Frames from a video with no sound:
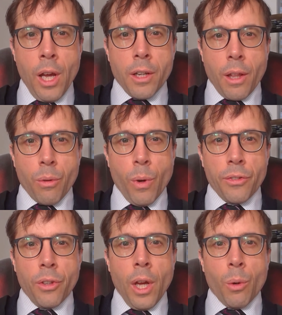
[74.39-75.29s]
In other
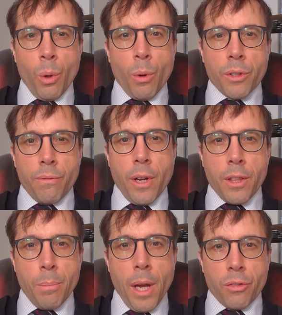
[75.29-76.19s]
words, we want to find
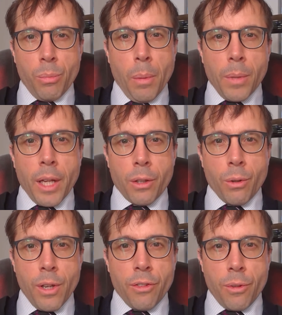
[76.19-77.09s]
the maximum
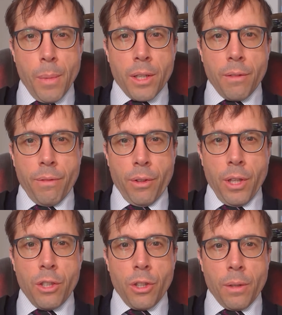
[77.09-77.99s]
likelihood estimator for
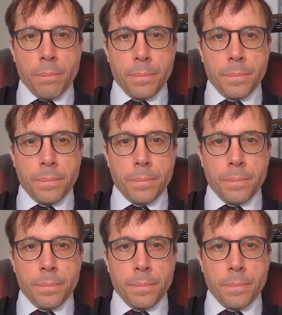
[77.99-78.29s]
theta.